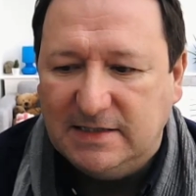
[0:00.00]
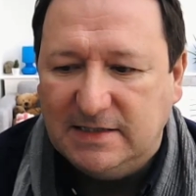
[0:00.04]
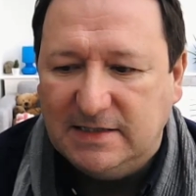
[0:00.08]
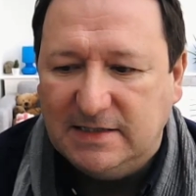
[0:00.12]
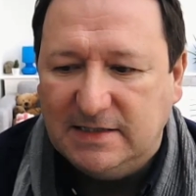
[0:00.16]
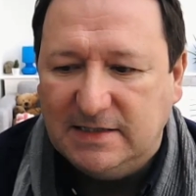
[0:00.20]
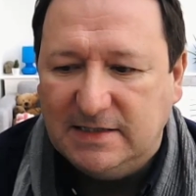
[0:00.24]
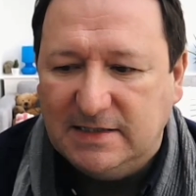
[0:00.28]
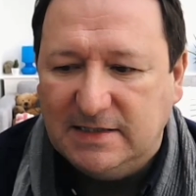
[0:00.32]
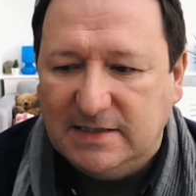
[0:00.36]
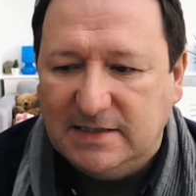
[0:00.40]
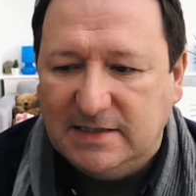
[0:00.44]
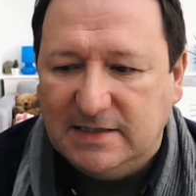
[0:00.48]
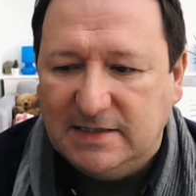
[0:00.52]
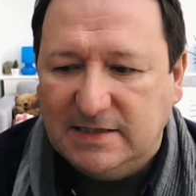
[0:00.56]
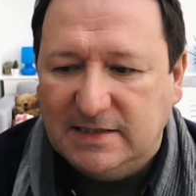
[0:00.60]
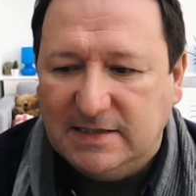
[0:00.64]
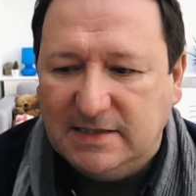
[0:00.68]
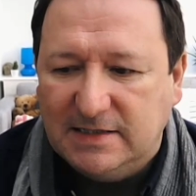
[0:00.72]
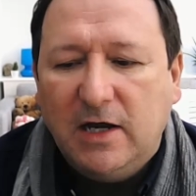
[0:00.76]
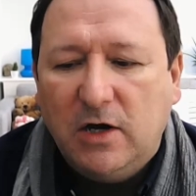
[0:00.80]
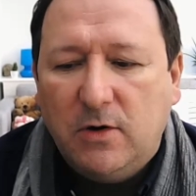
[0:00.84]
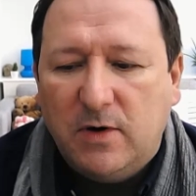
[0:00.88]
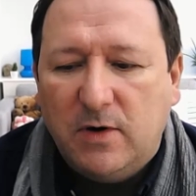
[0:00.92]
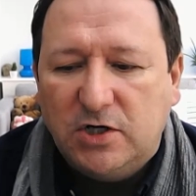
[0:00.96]
with a
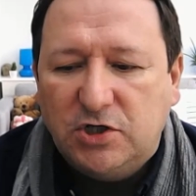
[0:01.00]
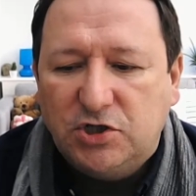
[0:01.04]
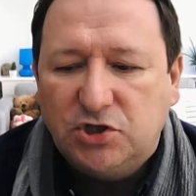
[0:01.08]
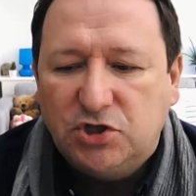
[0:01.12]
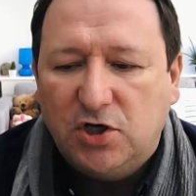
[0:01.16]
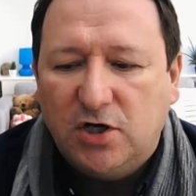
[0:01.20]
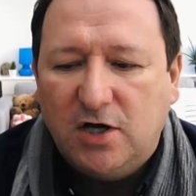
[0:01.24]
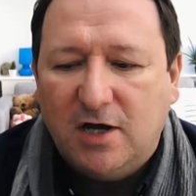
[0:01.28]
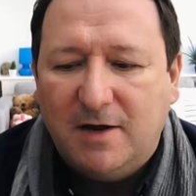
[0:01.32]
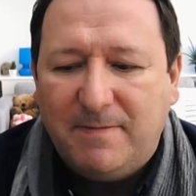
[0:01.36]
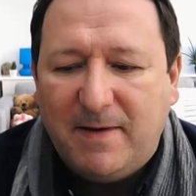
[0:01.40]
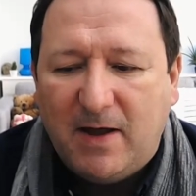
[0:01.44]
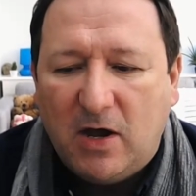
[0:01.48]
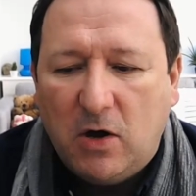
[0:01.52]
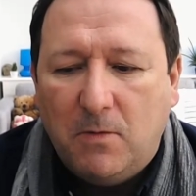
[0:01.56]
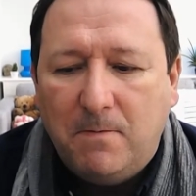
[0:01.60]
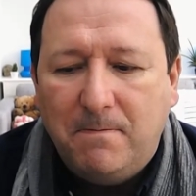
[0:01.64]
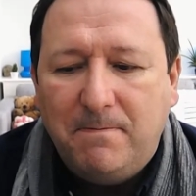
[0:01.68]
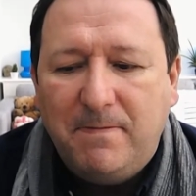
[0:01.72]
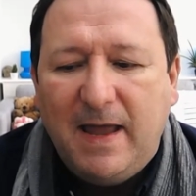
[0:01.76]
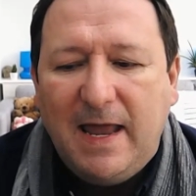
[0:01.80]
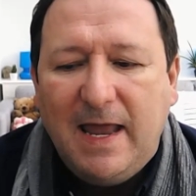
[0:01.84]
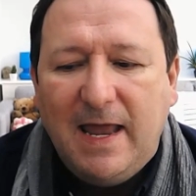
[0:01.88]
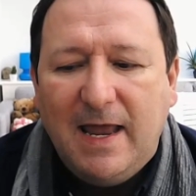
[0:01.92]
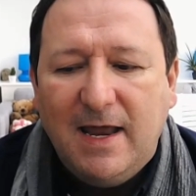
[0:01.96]
gardening question
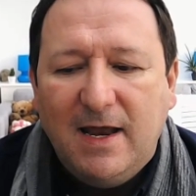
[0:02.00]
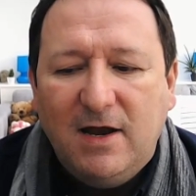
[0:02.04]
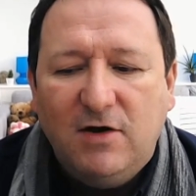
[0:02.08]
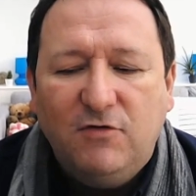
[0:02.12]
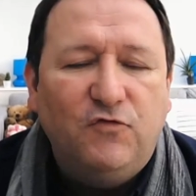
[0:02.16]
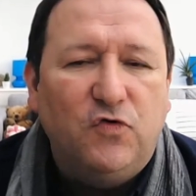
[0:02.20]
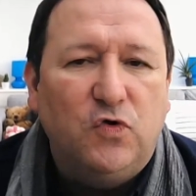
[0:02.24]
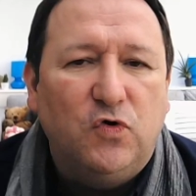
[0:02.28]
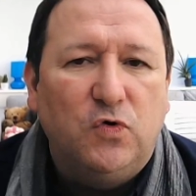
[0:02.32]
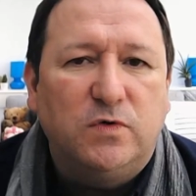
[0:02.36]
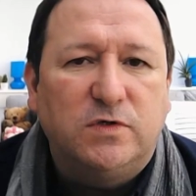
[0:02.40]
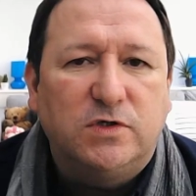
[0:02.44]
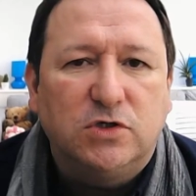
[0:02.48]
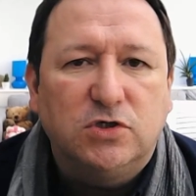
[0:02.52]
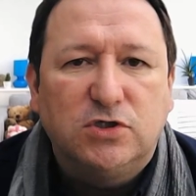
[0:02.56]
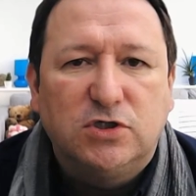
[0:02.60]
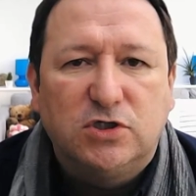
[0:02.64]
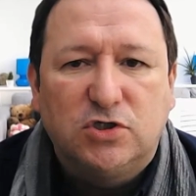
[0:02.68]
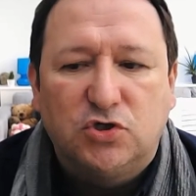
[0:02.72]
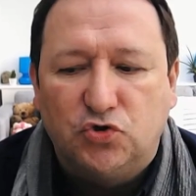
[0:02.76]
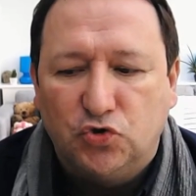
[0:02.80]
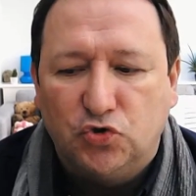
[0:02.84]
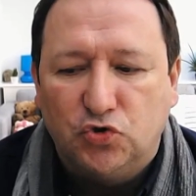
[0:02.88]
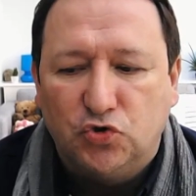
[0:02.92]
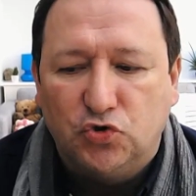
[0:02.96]
about bare root
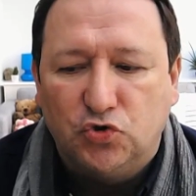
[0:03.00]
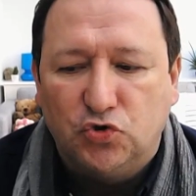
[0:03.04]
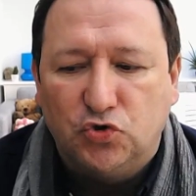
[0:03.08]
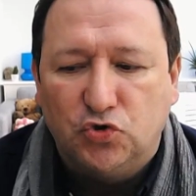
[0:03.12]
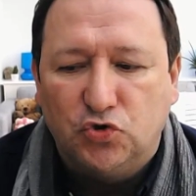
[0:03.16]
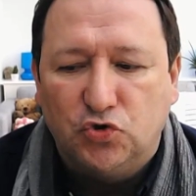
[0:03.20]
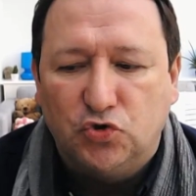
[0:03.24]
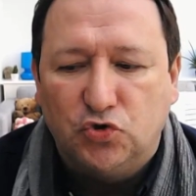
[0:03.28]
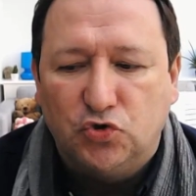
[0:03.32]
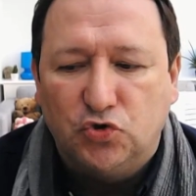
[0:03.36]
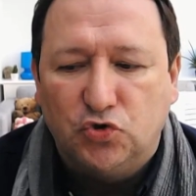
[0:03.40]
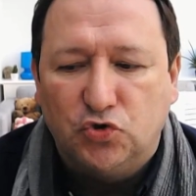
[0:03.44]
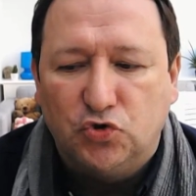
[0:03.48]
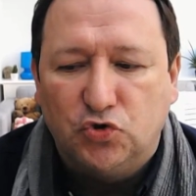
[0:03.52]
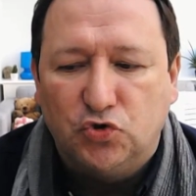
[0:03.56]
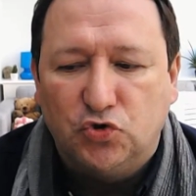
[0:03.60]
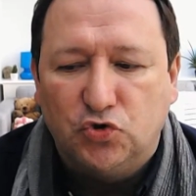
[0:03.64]
strawberries.